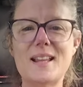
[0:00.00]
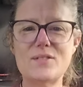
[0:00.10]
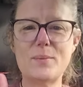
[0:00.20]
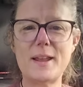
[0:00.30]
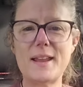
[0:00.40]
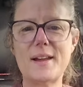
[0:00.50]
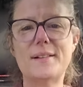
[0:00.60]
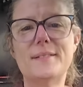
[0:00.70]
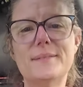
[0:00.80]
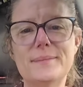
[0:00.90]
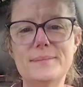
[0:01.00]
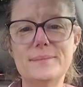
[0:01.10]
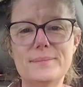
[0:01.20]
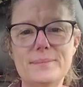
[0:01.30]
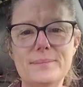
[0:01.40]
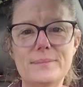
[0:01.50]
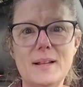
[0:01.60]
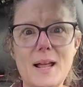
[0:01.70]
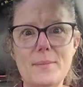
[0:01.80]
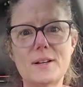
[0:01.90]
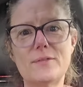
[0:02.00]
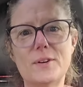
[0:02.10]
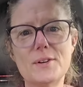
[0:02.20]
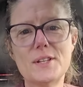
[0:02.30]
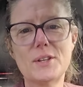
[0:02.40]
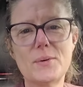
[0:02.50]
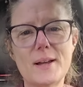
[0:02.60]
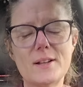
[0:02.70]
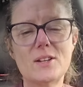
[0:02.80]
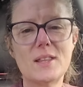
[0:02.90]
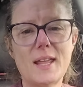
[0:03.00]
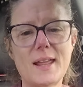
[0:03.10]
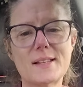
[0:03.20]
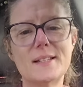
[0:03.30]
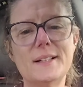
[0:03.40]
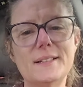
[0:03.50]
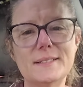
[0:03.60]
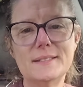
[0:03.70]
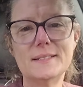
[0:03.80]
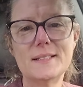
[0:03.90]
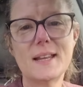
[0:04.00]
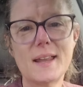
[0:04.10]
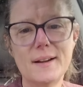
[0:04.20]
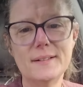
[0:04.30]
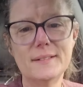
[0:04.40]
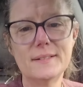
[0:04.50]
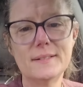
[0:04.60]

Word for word: Thanks for being here. I'm looking forward to the to the answer. Take care.